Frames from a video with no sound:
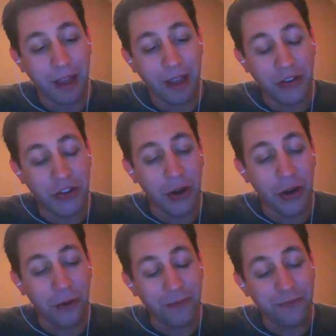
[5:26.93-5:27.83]

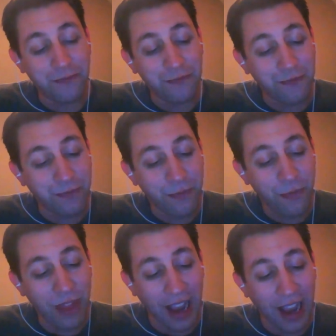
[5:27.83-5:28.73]
So
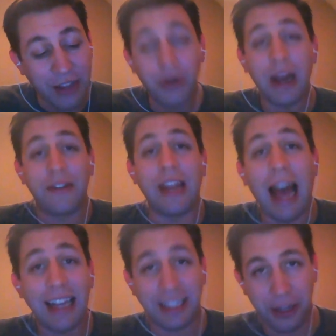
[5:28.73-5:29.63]
I do have to
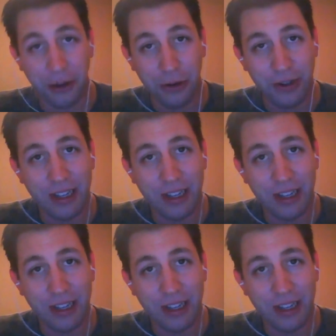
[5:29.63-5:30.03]
ask you,